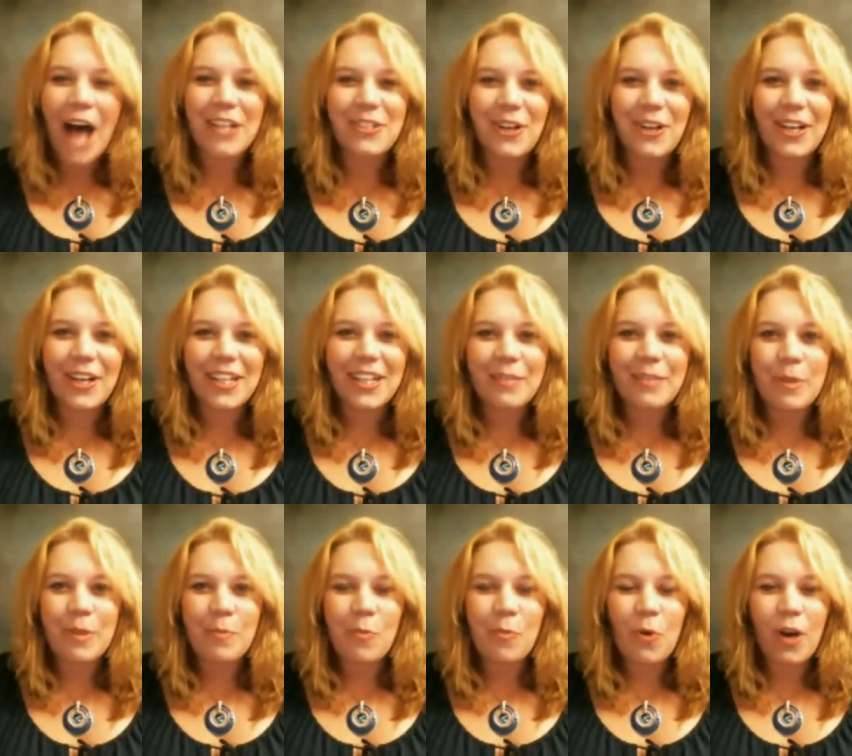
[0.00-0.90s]
I'll talk a
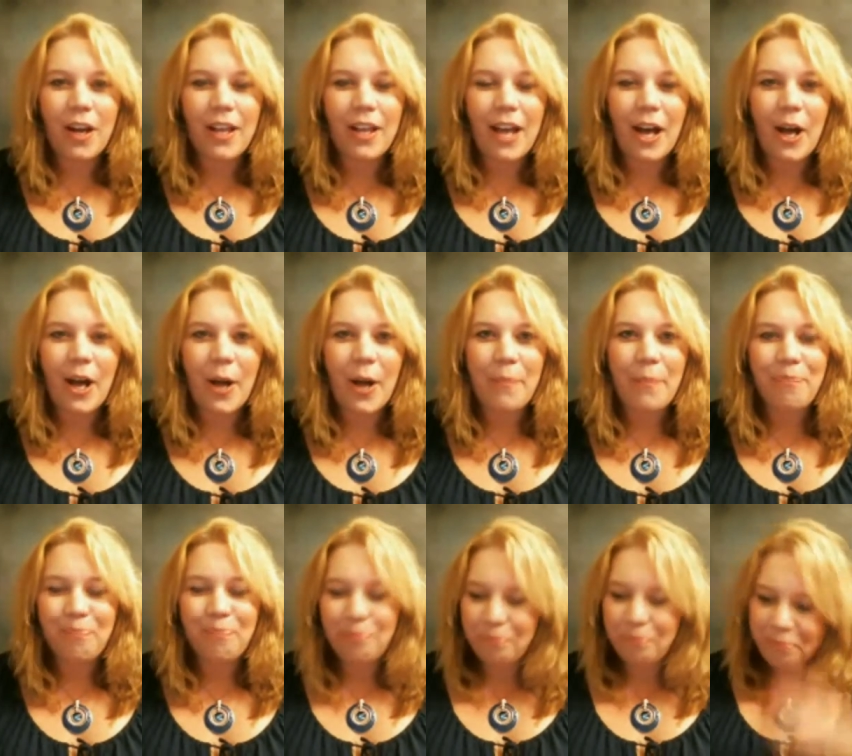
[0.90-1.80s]
little bit more
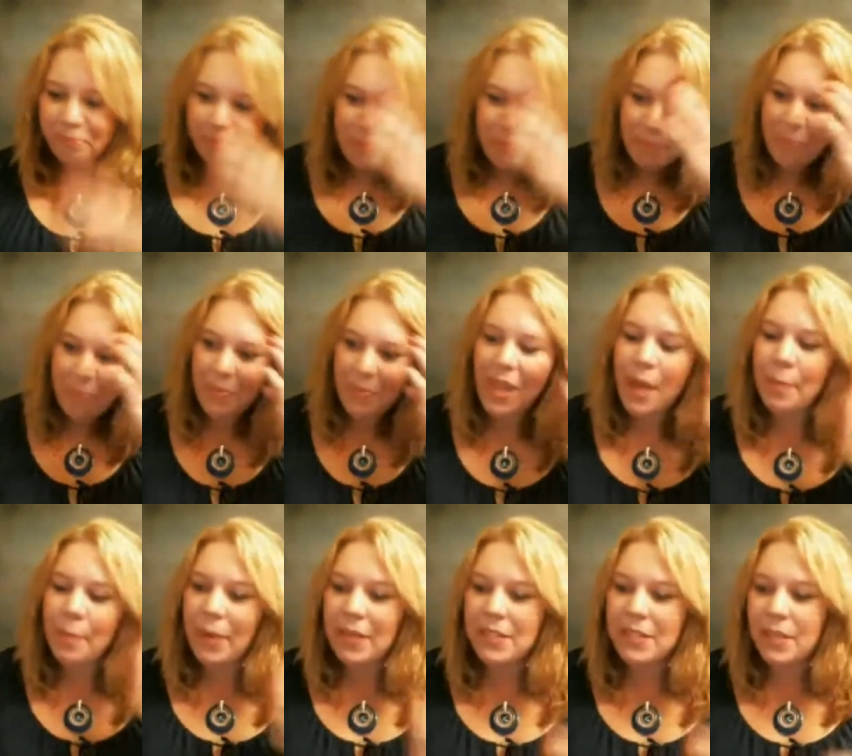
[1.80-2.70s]

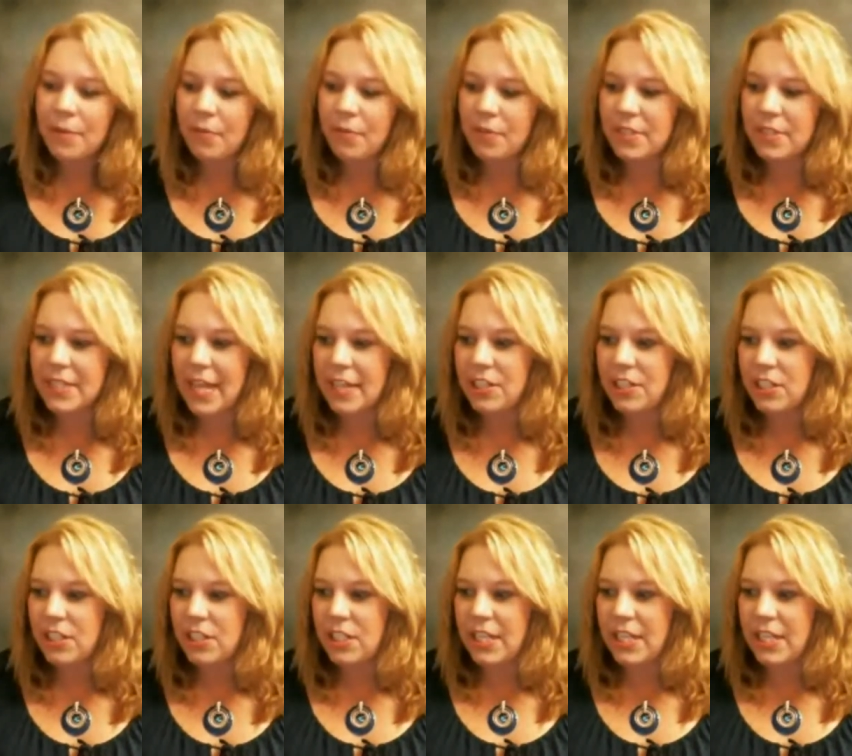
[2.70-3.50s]
about some of her sessions.